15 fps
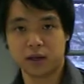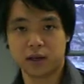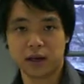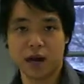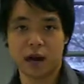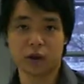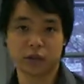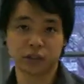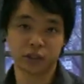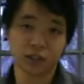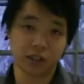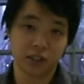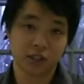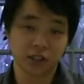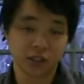Now,
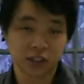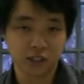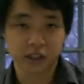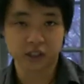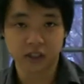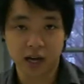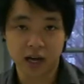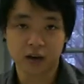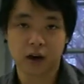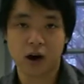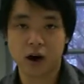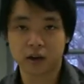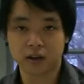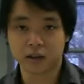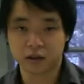since this is not
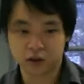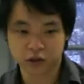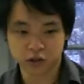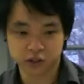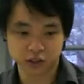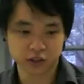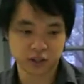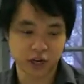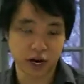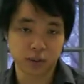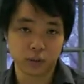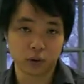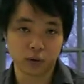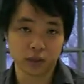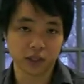on the Hertzian
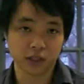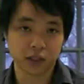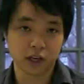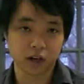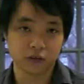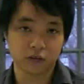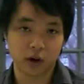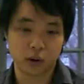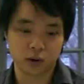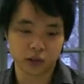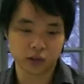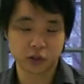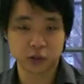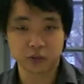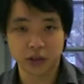dipole itself, I will
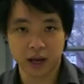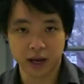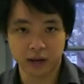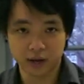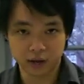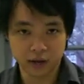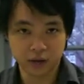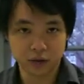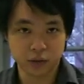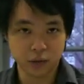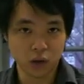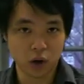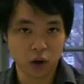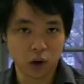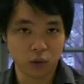assume that you
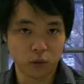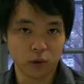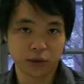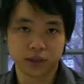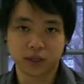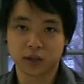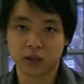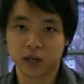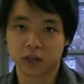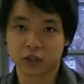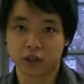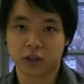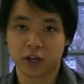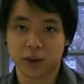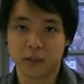know what the
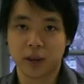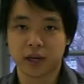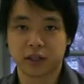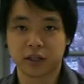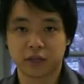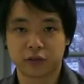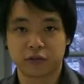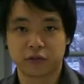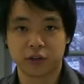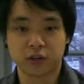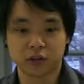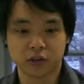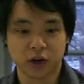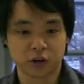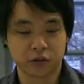electric and magnetic
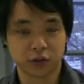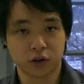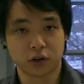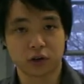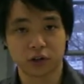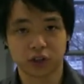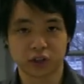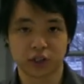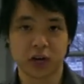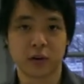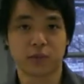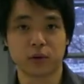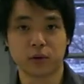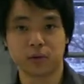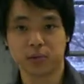fields are for the Hertzian
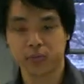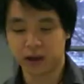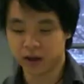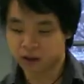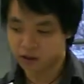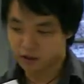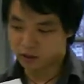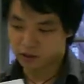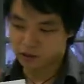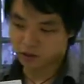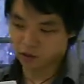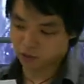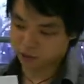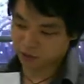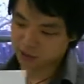dipole.
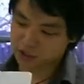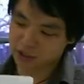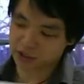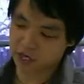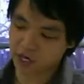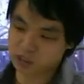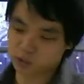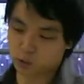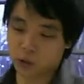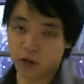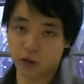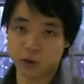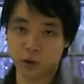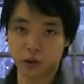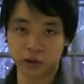So for this case, we
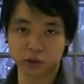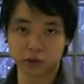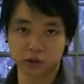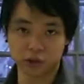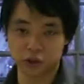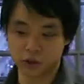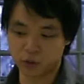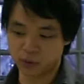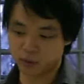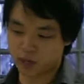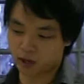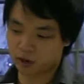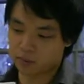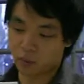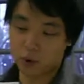are going to assume
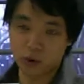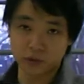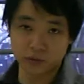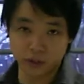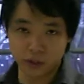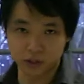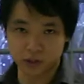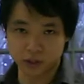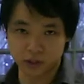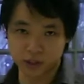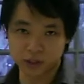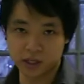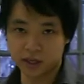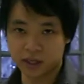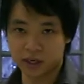that our point of
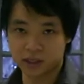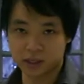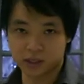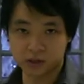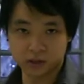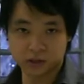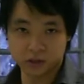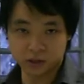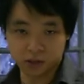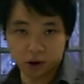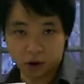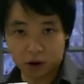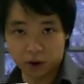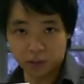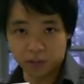interest is a distance
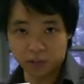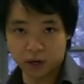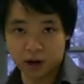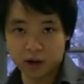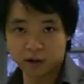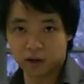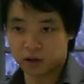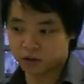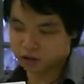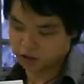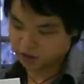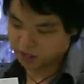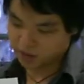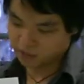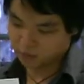r beyond the
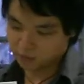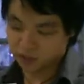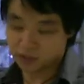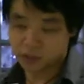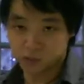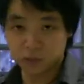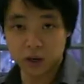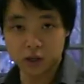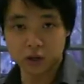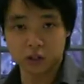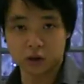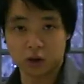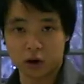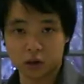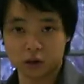Hertzian dipole that is
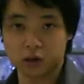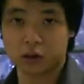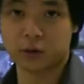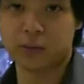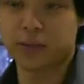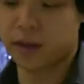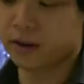much larger